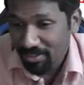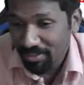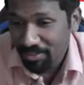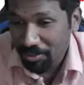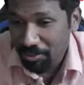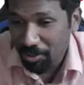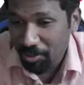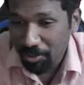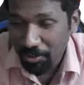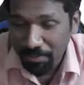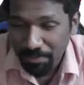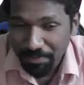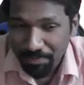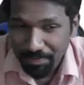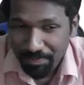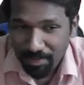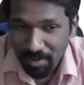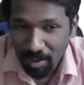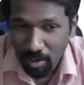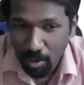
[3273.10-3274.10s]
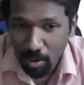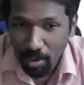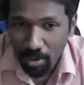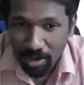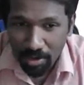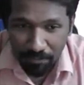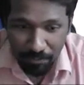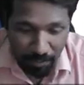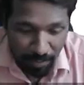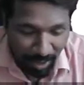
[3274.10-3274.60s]
So
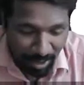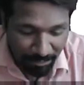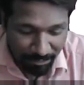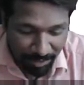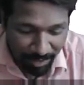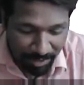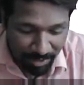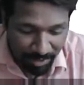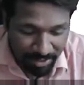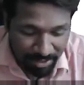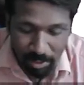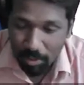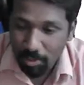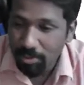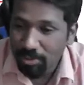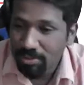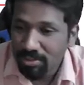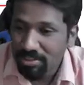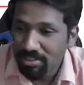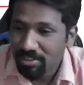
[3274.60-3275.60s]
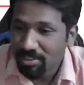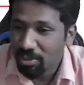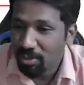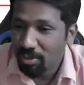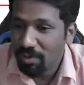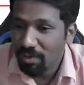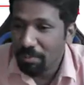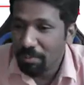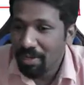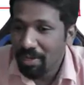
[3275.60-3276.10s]
all of you after this course, you
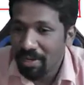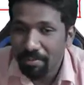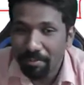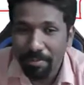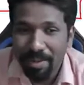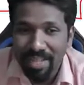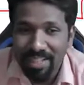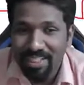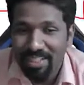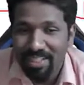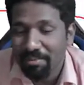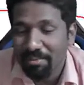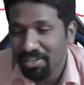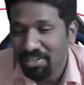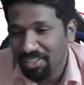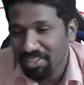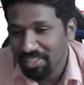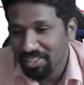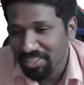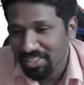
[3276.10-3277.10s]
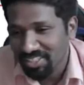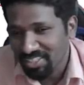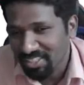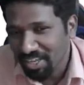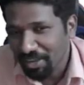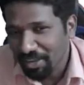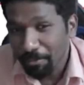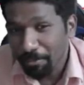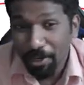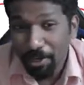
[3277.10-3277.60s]
will become
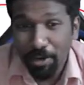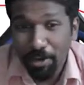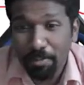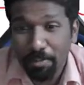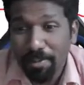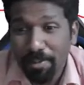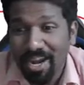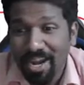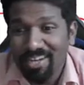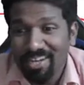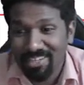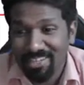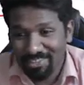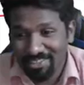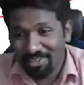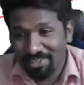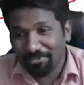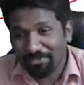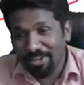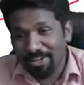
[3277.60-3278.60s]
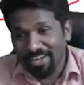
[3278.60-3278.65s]
mathematicians, but you have to practice it